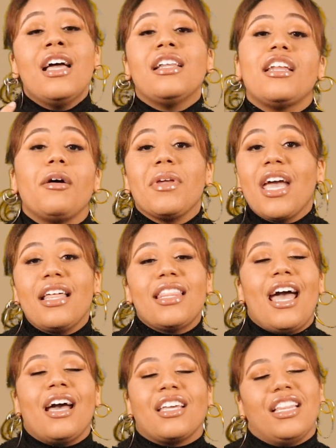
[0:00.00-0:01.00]
Now beyond
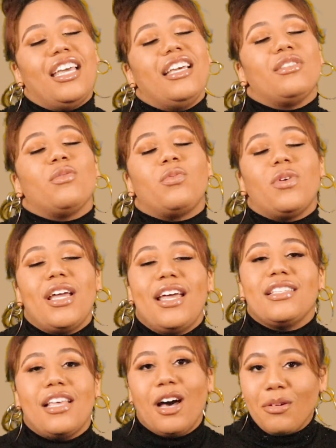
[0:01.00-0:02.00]
the accolades, what
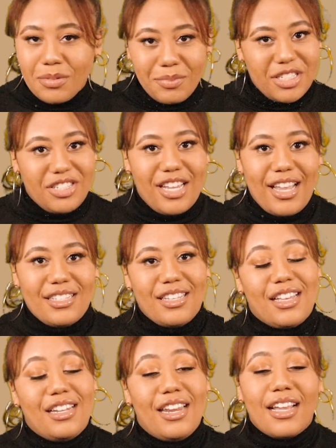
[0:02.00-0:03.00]
has helped Miss
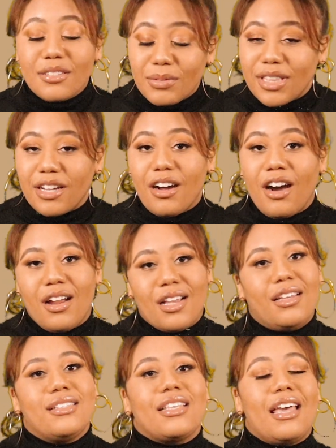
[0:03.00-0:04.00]
Jackson connect with her
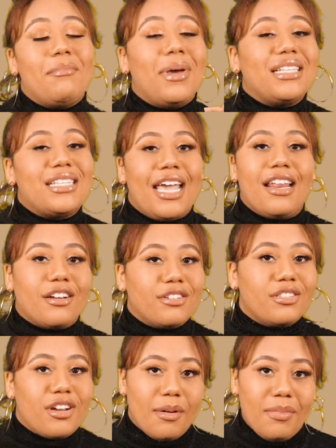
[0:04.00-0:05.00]
audience and maintain her
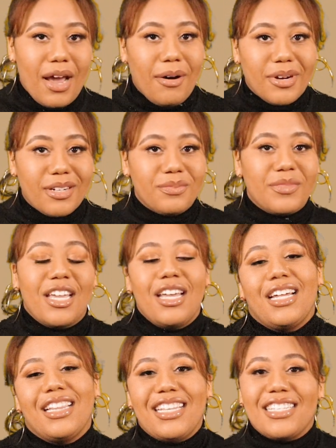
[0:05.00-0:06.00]
star power?
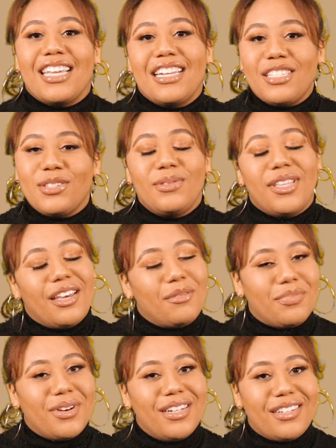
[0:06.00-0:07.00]
Let's get into the
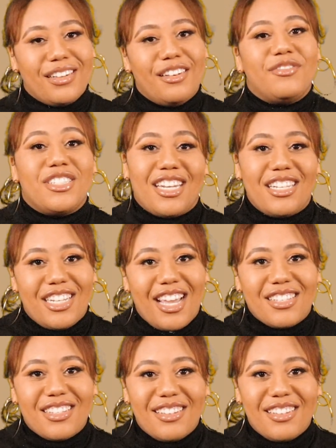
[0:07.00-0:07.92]
imprint of Janet Jackson.